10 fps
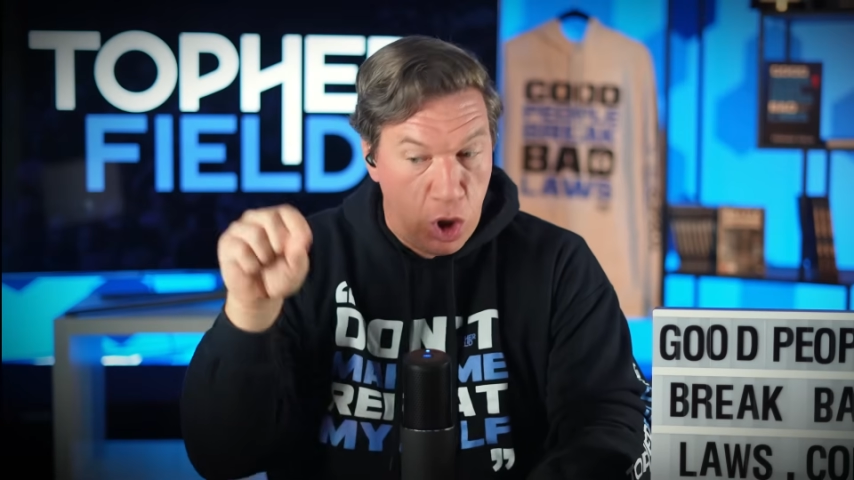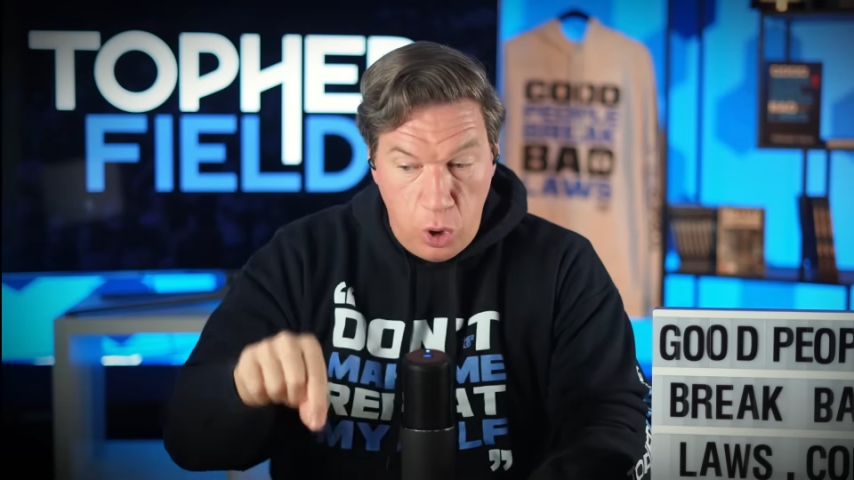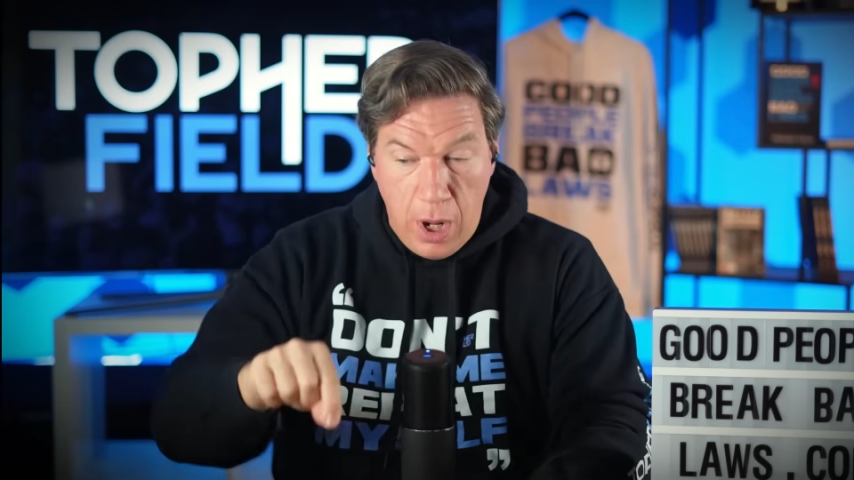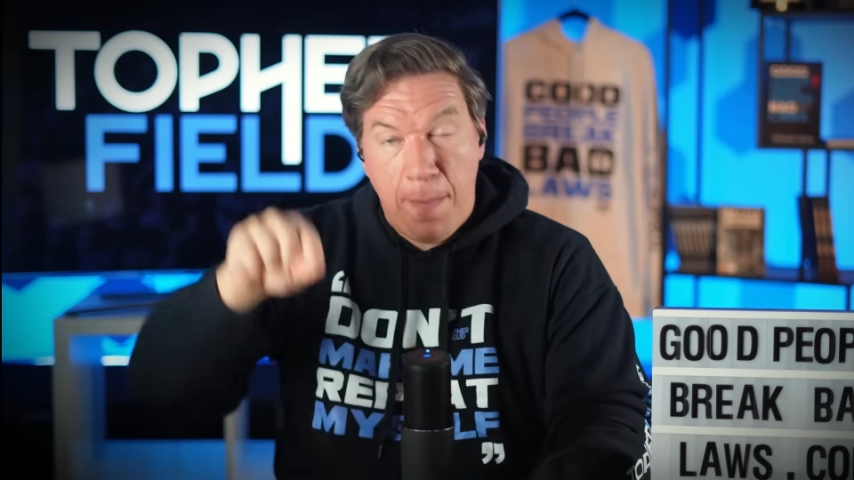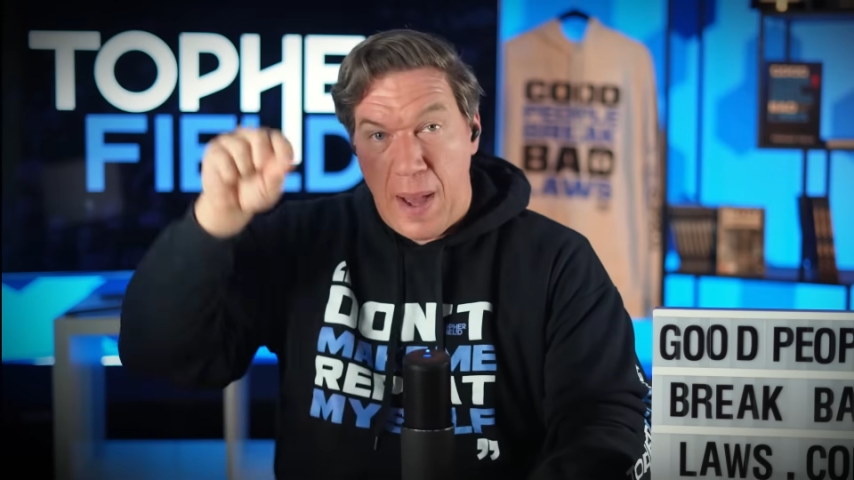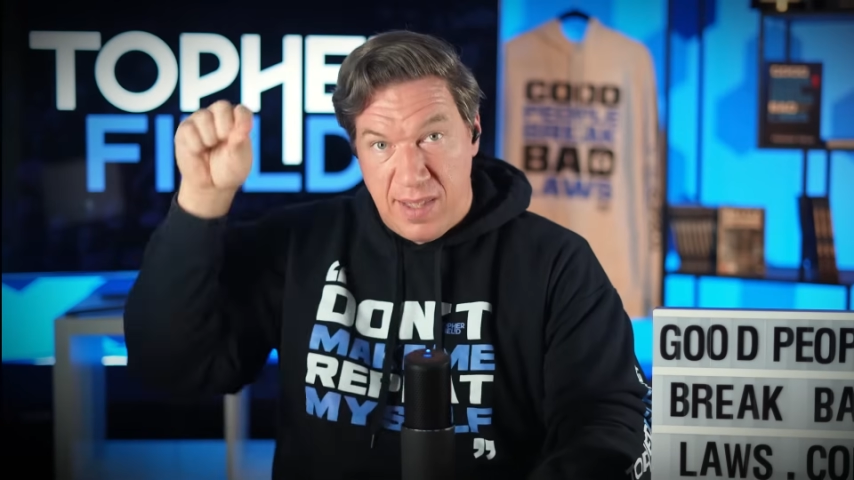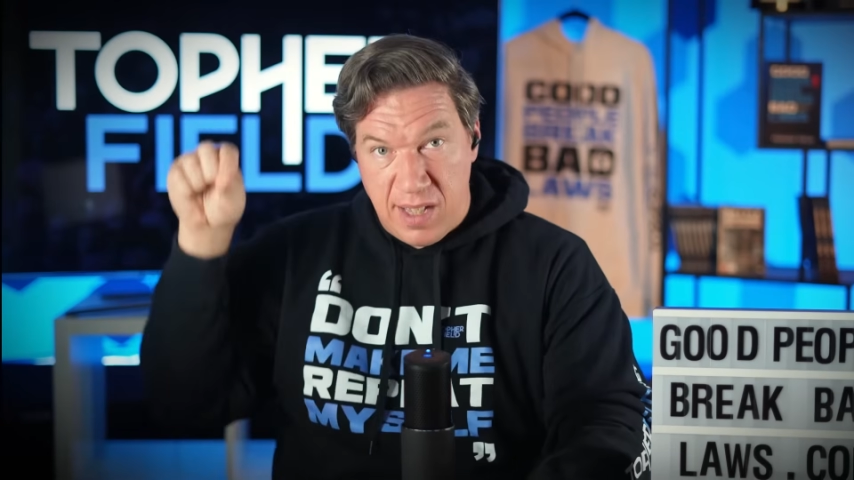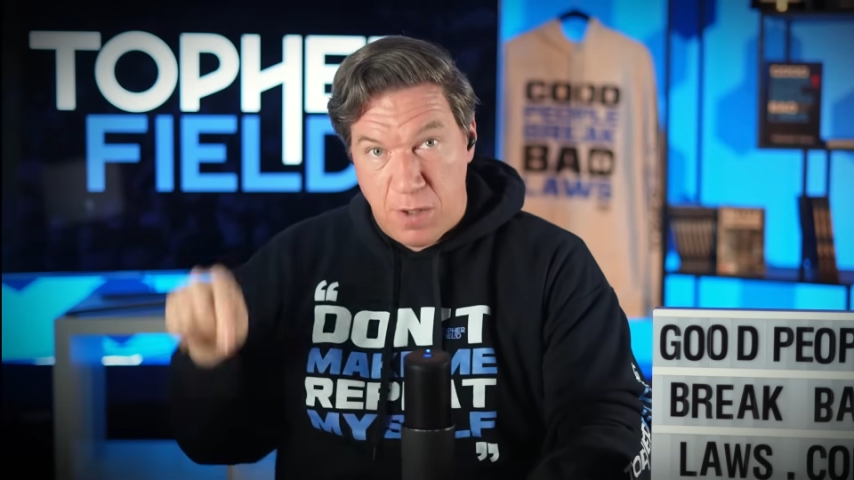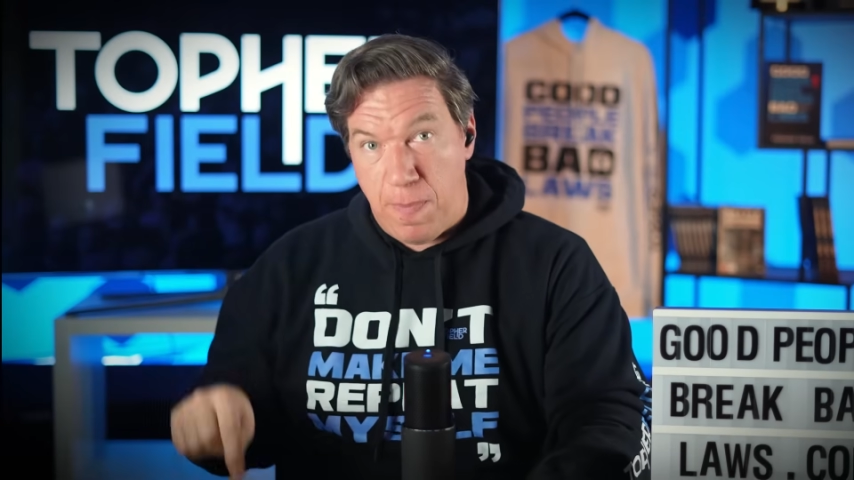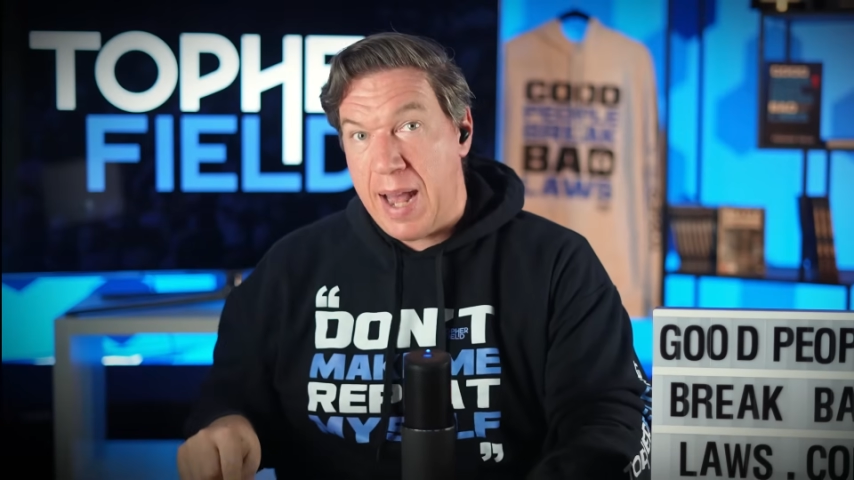chewed up and
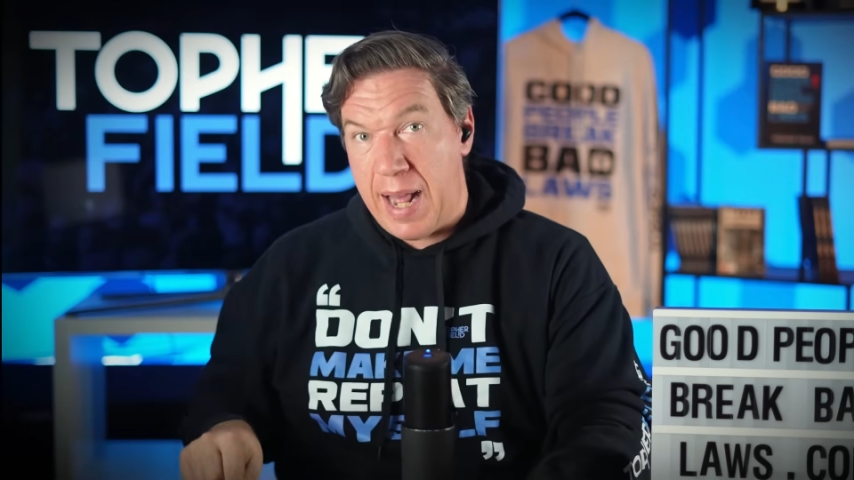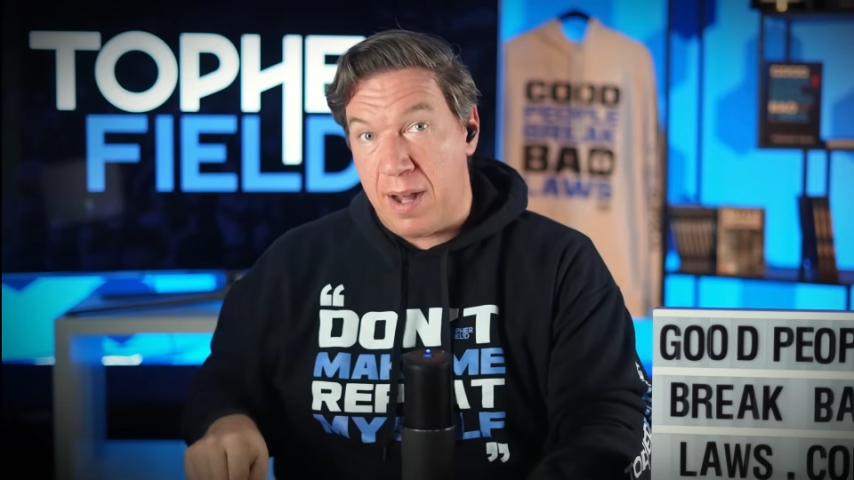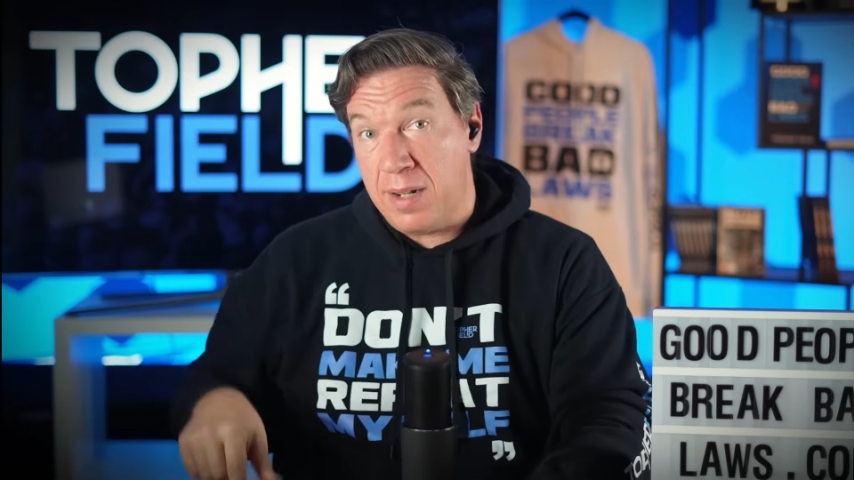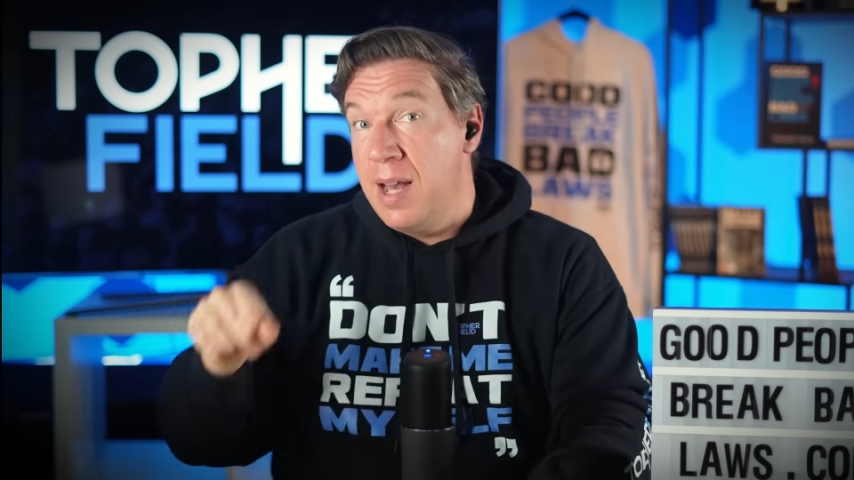spat out,